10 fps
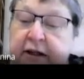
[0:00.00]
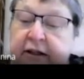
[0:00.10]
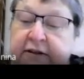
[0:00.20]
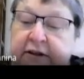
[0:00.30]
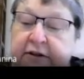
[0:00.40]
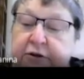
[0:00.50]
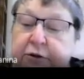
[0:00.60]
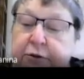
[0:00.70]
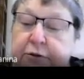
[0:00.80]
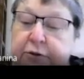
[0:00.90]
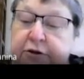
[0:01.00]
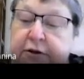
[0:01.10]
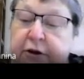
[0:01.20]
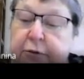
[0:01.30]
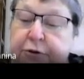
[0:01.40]
and they introduced the
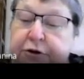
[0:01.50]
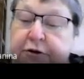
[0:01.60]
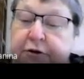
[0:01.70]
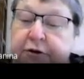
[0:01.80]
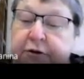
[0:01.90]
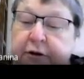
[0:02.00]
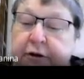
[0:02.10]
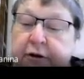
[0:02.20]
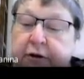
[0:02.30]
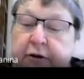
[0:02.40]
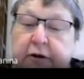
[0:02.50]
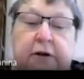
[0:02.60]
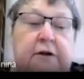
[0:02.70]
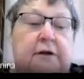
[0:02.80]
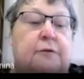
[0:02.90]
notions
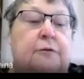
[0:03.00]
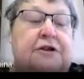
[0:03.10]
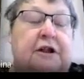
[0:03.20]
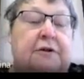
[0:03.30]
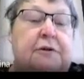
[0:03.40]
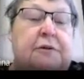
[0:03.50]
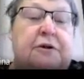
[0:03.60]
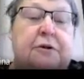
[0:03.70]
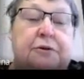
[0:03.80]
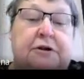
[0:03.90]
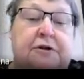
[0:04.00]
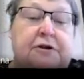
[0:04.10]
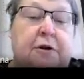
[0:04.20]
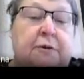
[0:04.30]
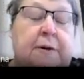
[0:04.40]
which I will be using.
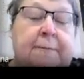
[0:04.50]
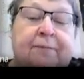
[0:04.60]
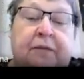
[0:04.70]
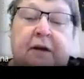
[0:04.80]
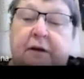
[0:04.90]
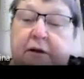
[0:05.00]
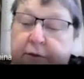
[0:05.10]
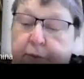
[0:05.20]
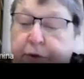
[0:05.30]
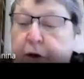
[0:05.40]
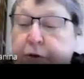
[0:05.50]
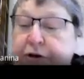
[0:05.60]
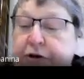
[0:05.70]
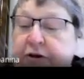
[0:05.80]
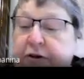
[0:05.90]
So
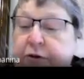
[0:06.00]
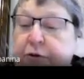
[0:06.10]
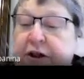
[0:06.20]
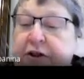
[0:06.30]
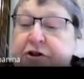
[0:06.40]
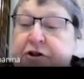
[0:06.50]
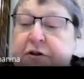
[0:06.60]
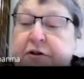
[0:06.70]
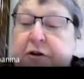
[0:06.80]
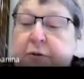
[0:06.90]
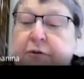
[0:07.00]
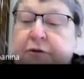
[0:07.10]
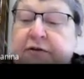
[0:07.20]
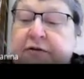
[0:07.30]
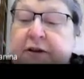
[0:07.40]
notions and notations. So
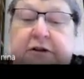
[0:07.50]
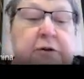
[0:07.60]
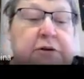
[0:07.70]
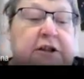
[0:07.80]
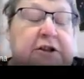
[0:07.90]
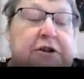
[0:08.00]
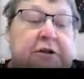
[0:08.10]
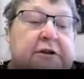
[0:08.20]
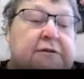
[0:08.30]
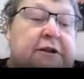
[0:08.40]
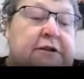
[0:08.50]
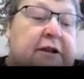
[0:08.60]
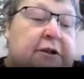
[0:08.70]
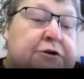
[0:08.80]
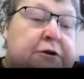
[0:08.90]
the first notation is very
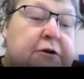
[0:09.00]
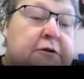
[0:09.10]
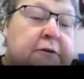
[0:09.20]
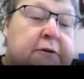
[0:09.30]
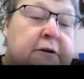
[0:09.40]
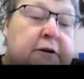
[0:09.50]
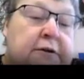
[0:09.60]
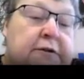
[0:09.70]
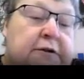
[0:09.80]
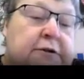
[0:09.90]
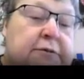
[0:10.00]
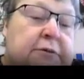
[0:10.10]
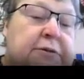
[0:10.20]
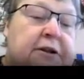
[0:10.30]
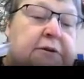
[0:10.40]
natural. This
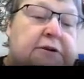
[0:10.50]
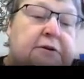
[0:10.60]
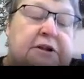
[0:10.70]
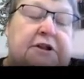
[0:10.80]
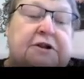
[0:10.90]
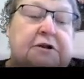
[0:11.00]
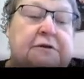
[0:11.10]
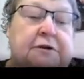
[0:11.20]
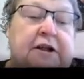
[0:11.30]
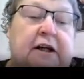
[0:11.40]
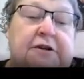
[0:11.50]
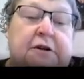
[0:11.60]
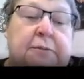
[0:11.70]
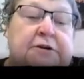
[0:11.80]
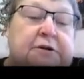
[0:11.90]
will be our notation for the
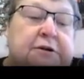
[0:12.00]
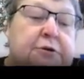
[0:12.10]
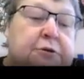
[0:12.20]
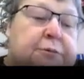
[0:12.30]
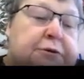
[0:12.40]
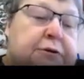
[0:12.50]
isometry group,